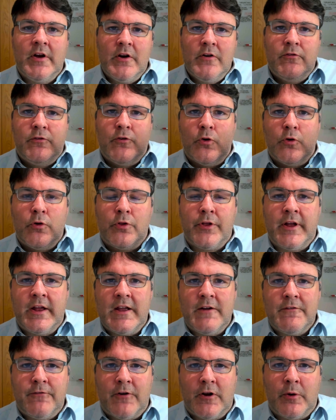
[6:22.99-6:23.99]
for the
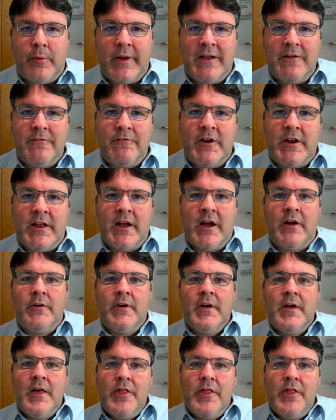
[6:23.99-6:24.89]
following video.